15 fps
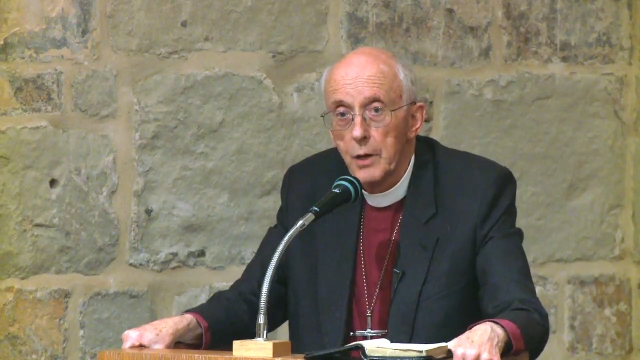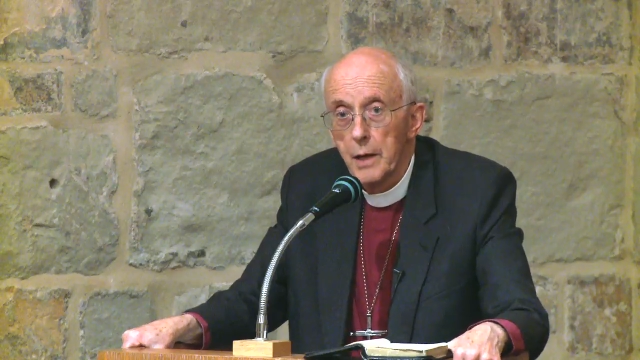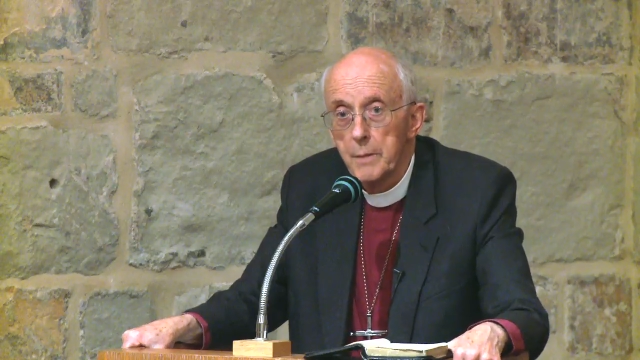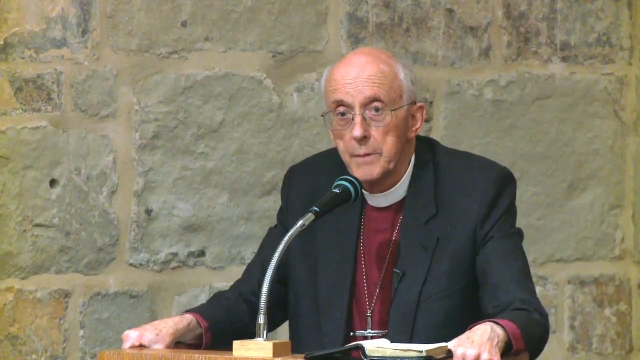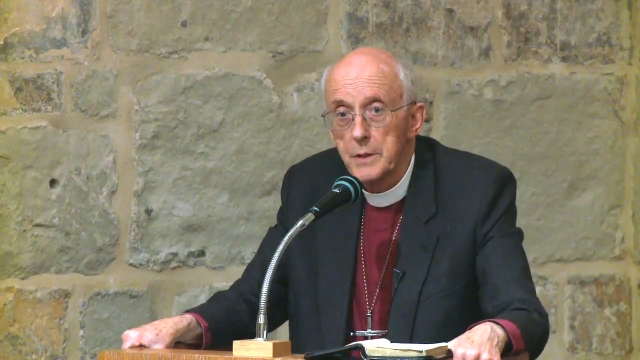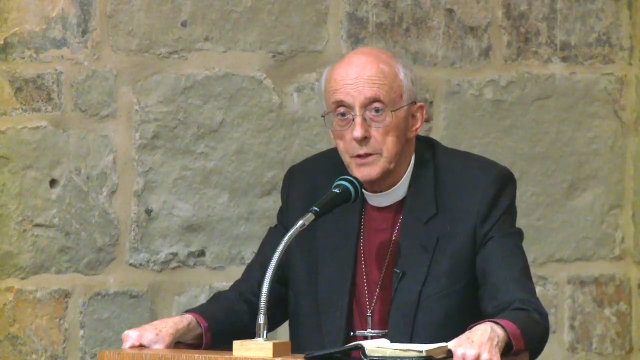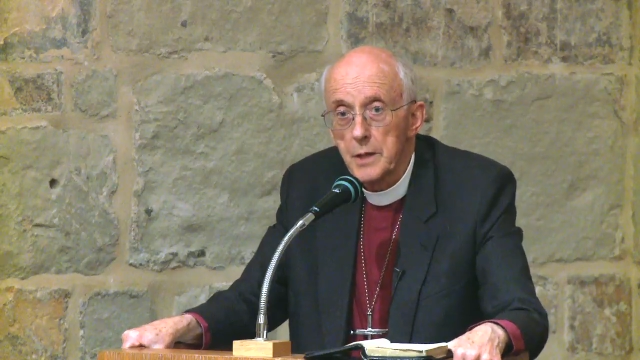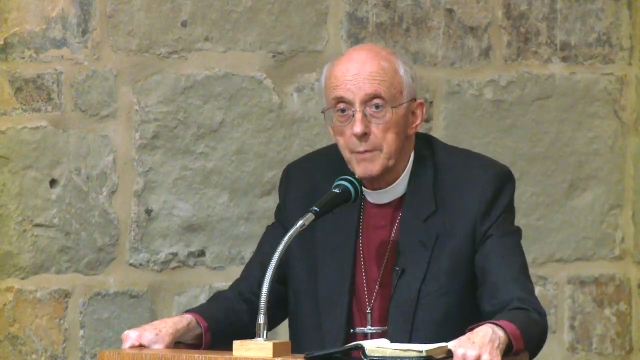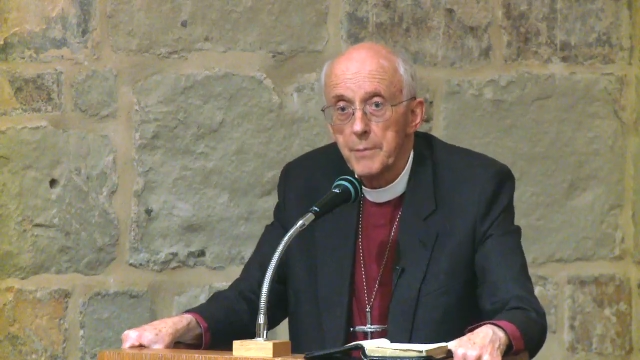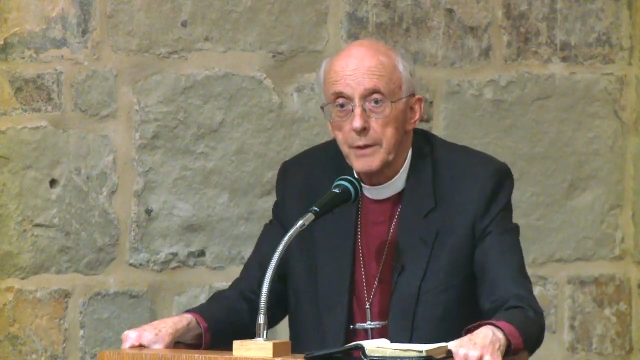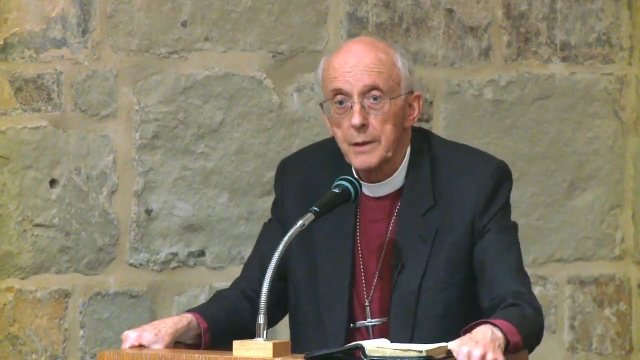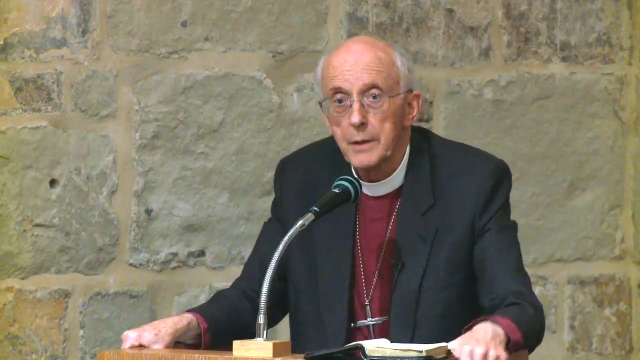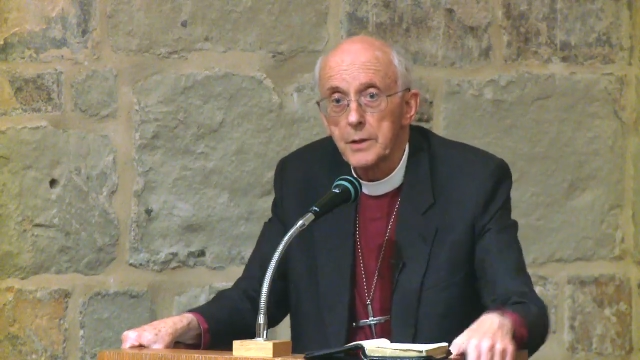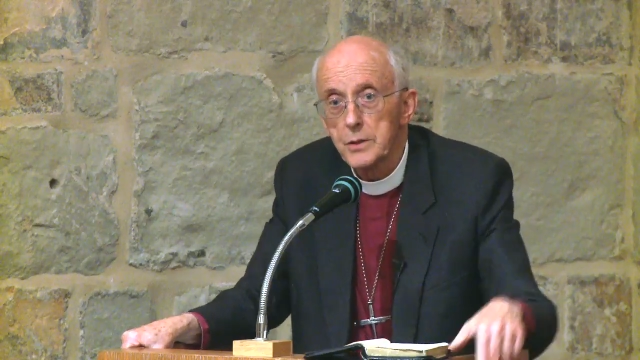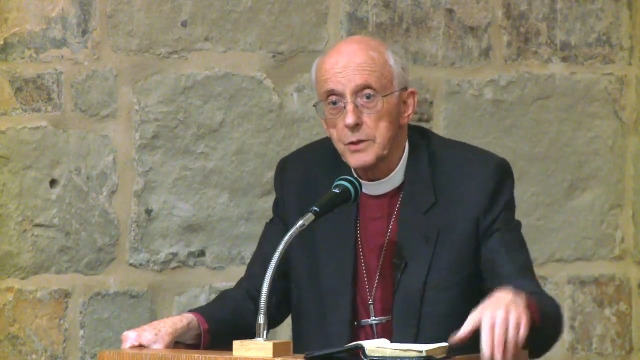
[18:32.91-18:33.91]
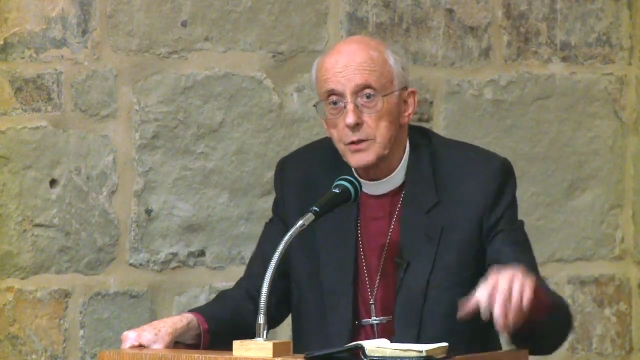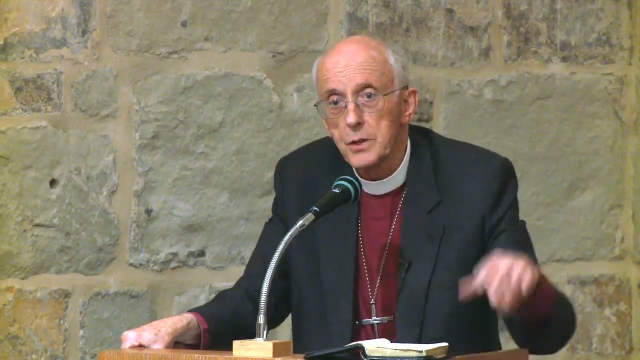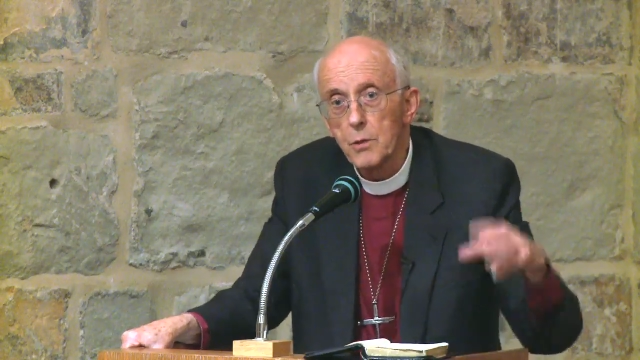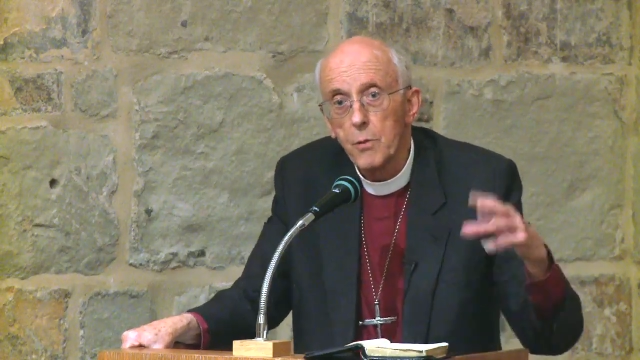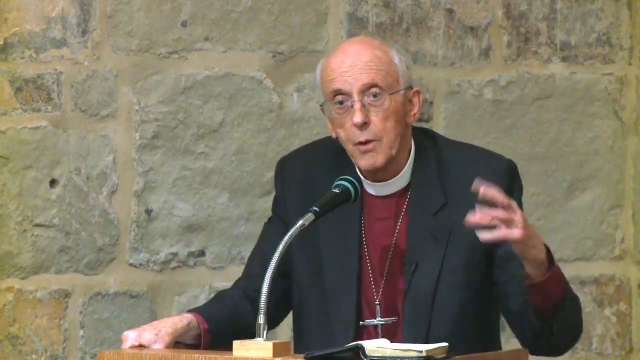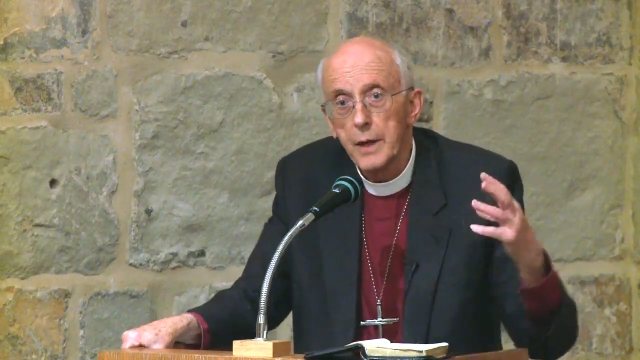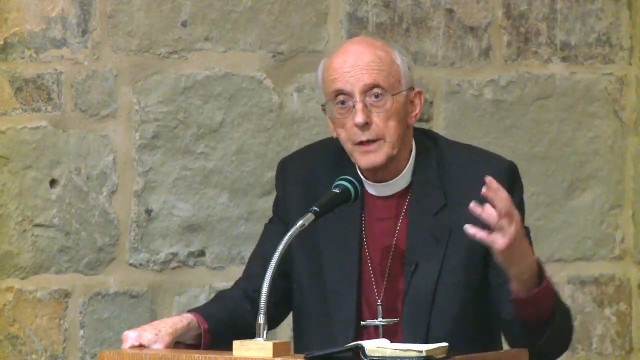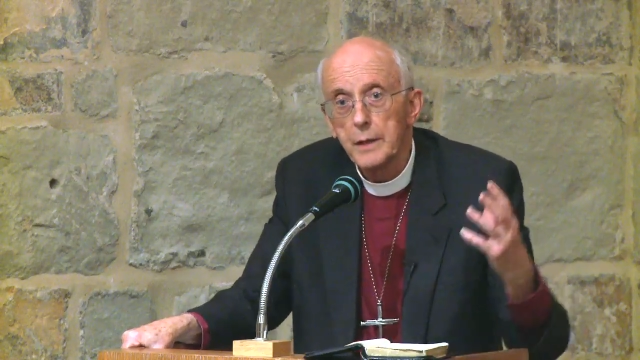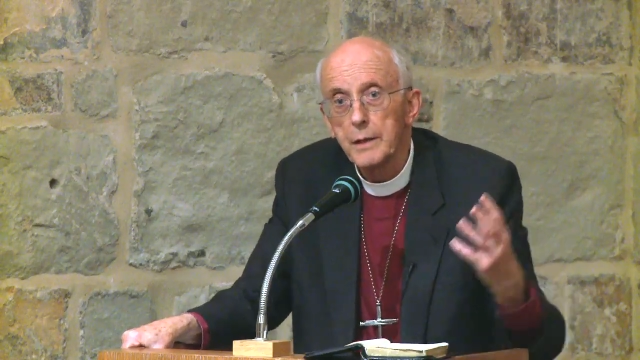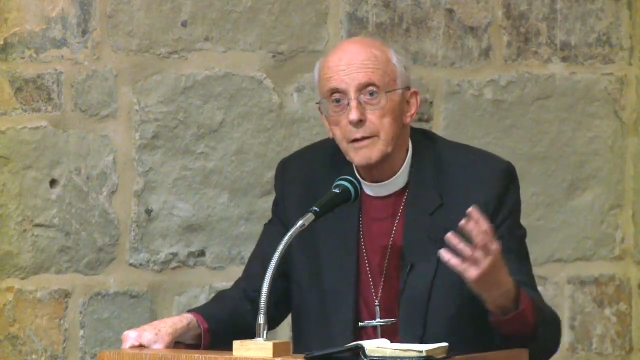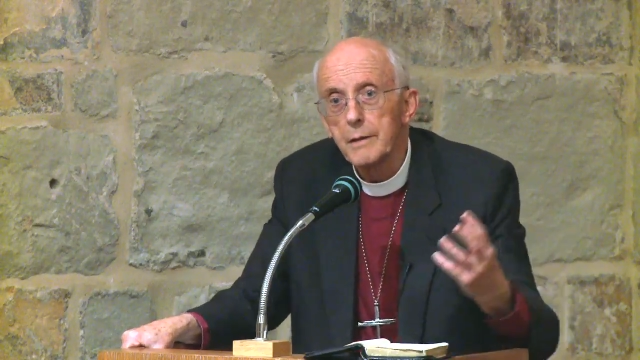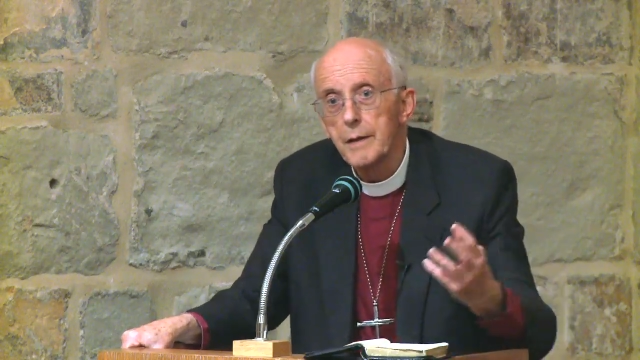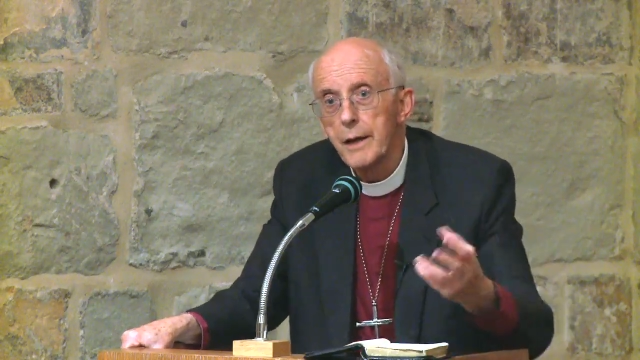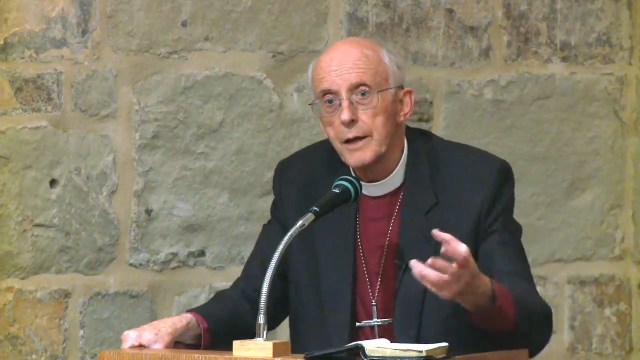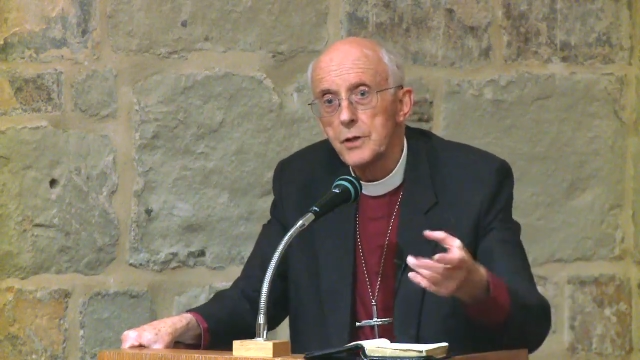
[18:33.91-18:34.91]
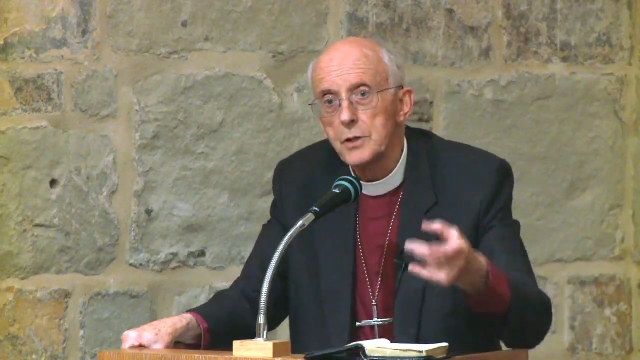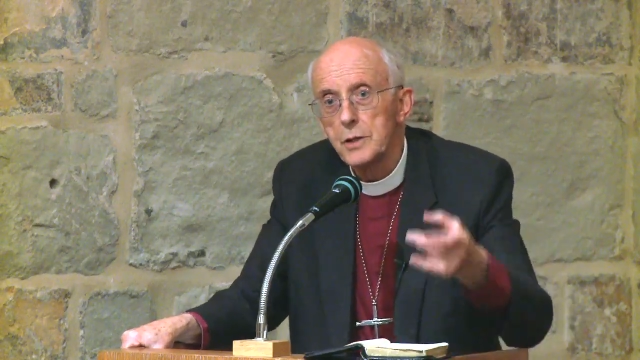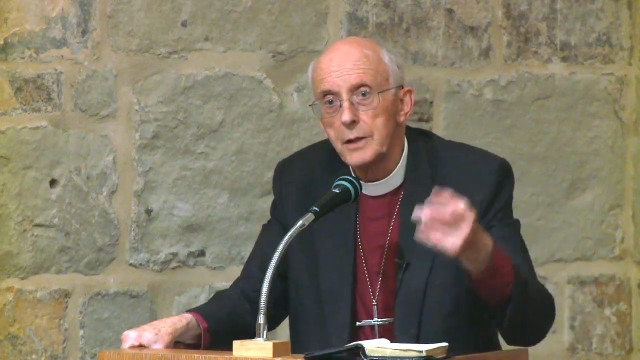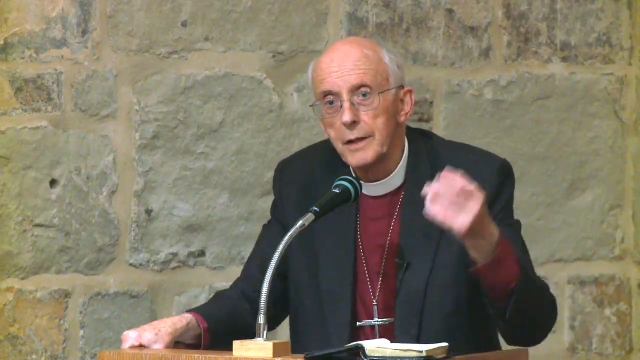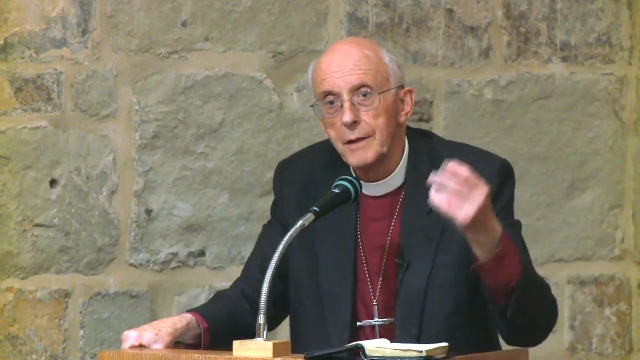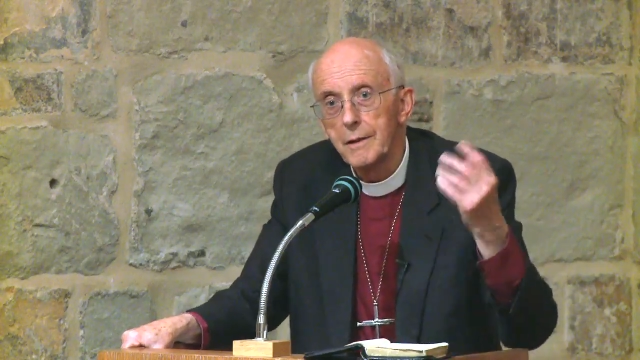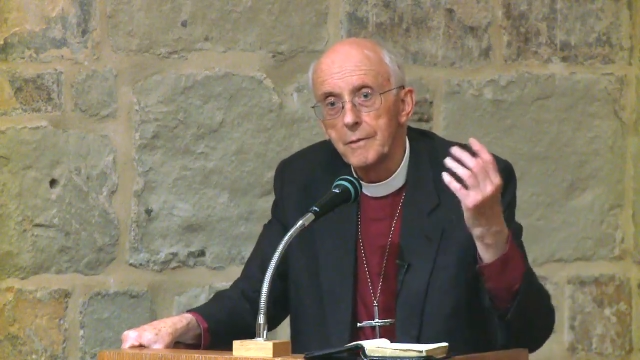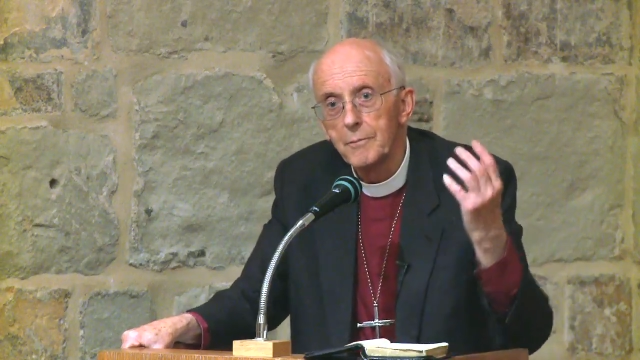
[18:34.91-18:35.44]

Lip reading: I mean something that just quite naturally